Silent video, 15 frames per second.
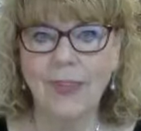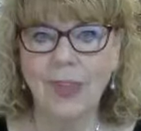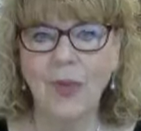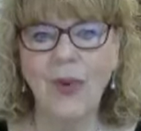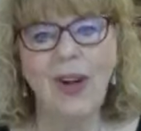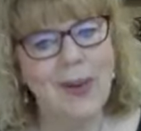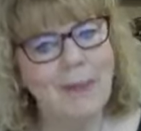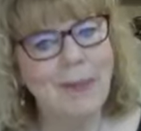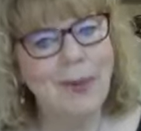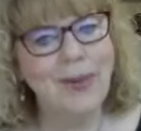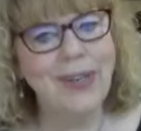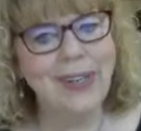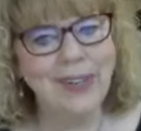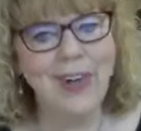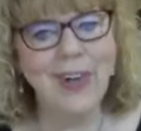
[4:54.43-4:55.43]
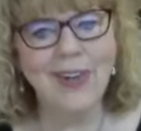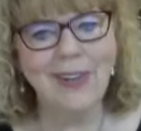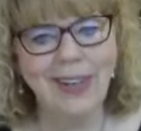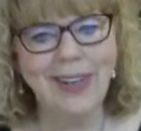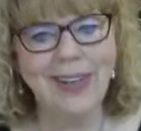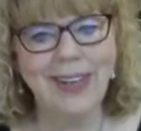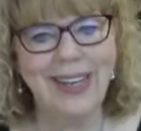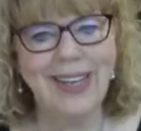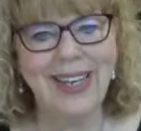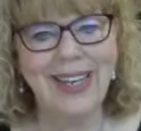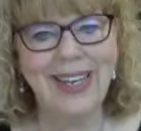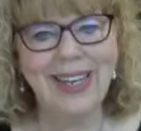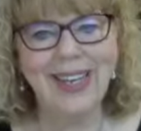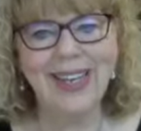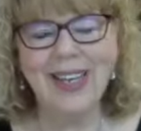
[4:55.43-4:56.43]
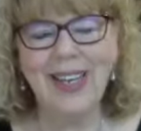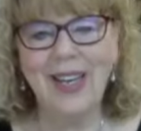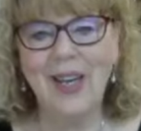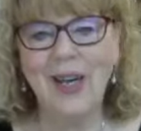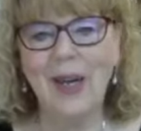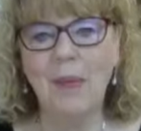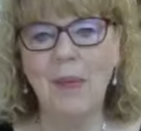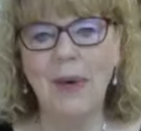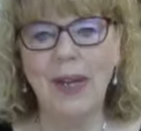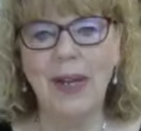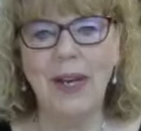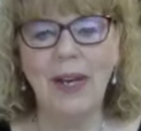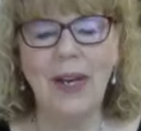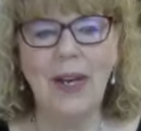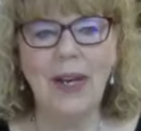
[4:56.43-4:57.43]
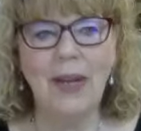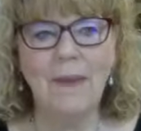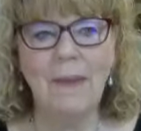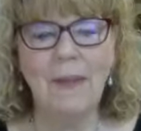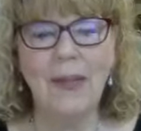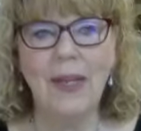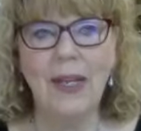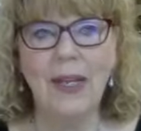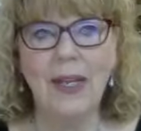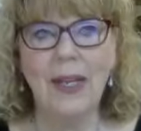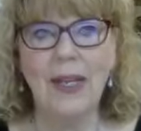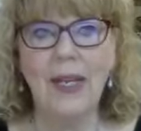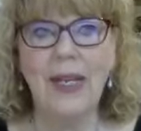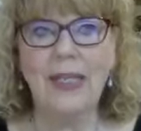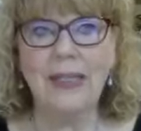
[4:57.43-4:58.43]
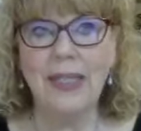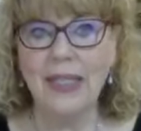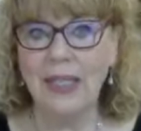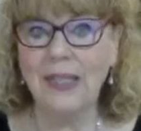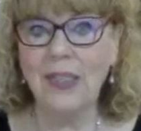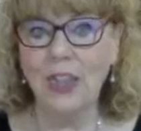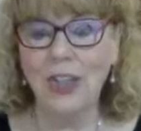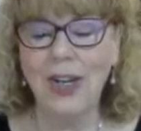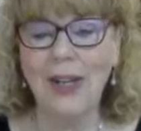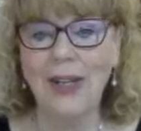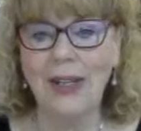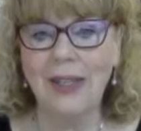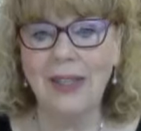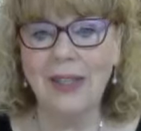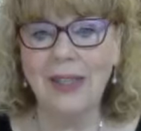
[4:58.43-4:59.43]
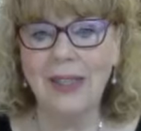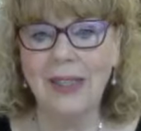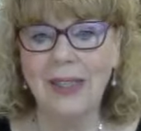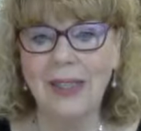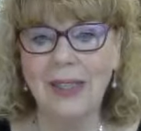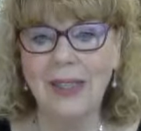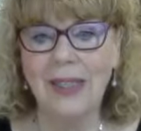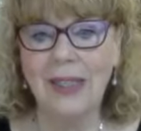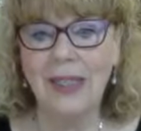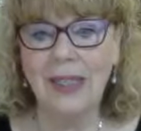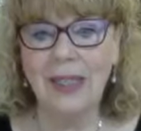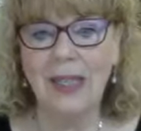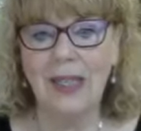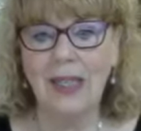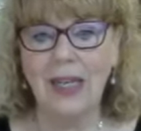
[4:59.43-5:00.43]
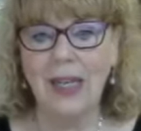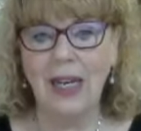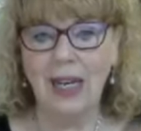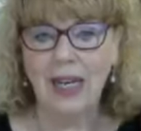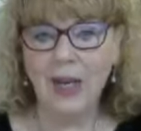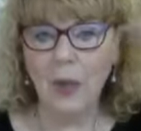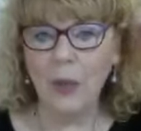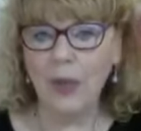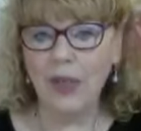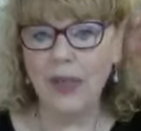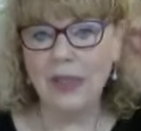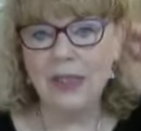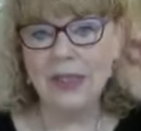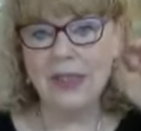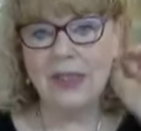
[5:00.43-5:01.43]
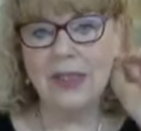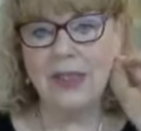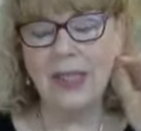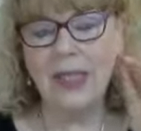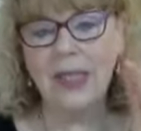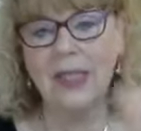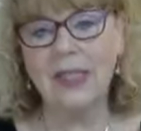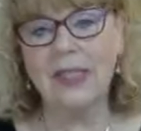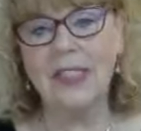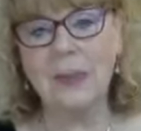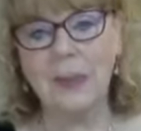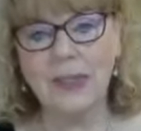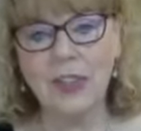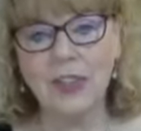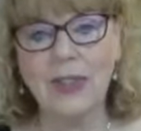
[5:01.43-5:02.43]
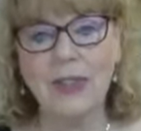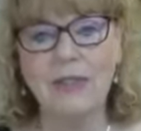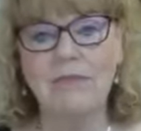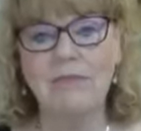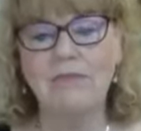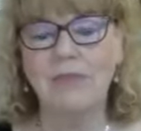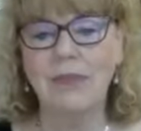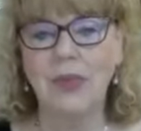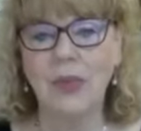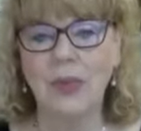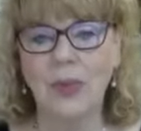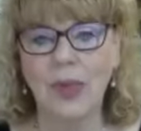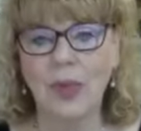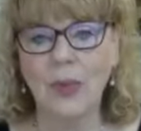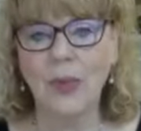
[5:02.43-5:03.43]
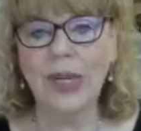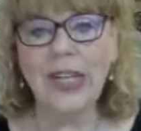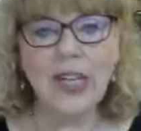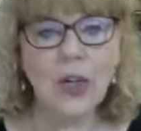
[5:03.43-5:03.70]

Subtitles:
Well, I'm pretty darn lucky. But as a young child, I was in special reading